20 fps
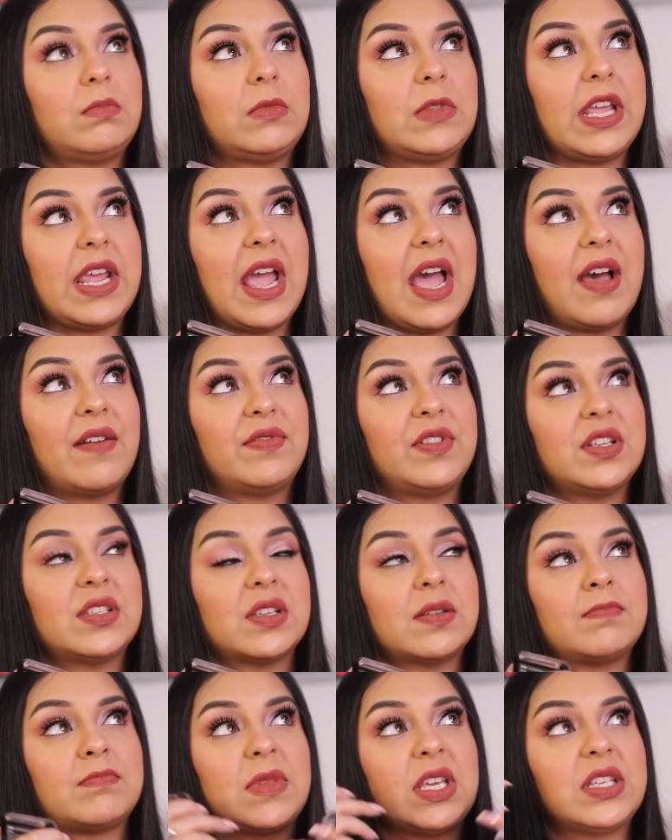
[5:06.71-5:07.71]
they have this
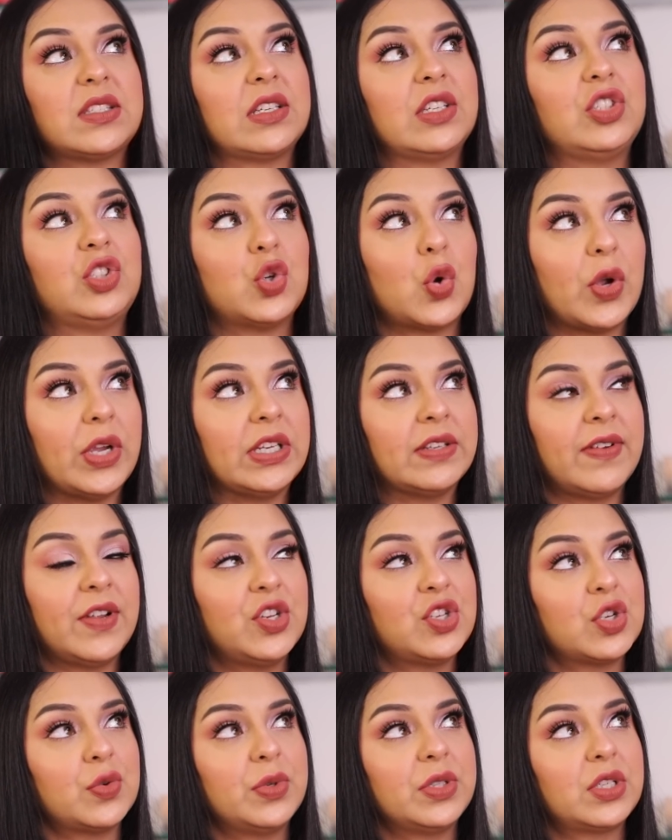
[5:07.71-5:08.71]
amazing joint
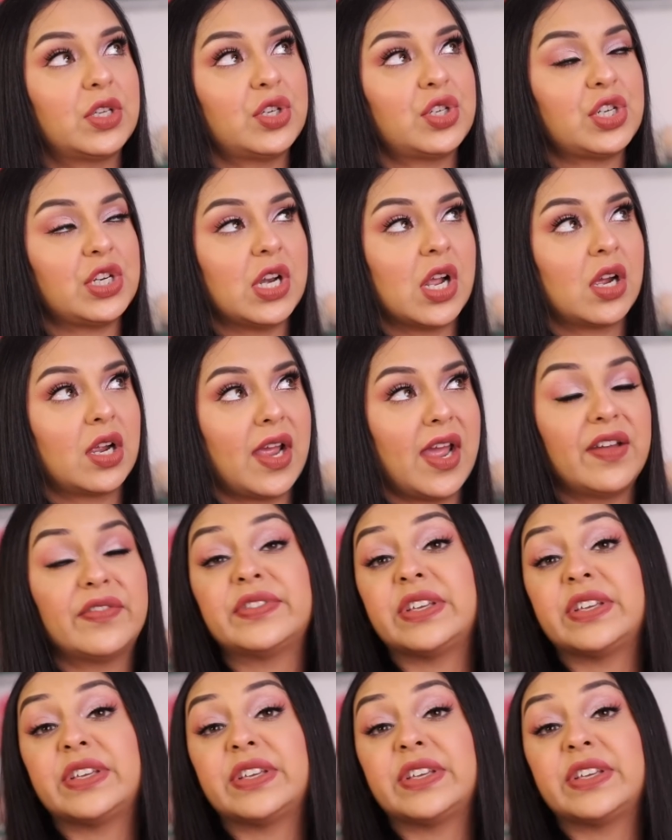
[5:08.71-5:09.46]
venture with Katrina Kaif.